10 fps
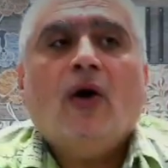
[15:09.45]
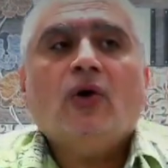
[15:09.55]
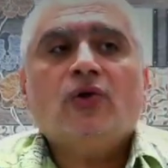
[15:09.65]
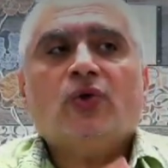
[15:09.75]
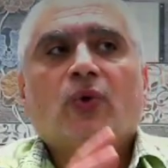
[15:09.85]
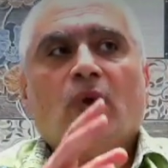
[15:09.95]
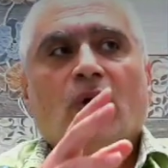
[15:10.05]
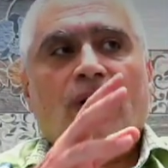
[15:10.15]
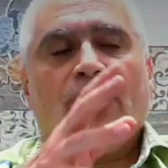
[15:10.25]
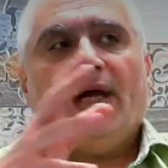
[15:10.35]

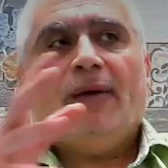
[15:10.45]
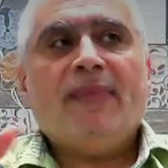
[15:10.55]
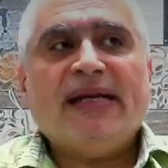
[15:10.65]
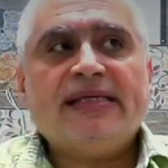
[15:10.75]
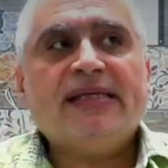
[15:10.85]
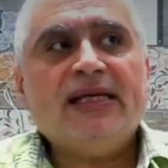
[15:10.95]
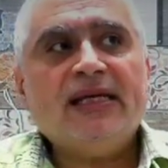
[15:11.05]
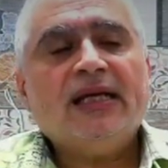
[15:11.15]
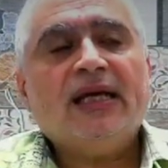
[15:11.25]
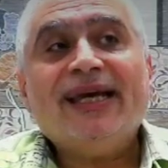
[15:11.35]
medicine in
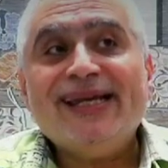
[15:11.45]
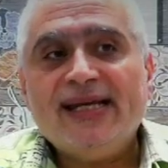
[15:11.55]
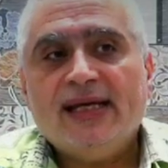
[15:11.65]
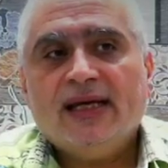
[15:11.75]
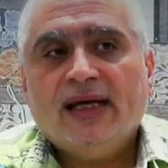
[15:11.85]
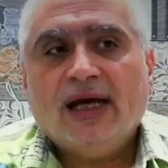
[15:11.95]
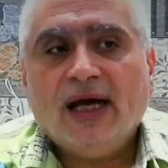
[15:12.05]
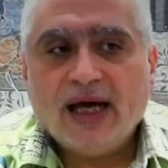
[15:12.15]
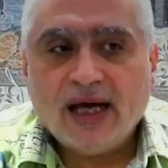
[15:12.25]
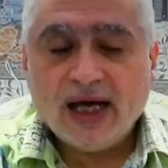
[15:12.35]
Lebanon,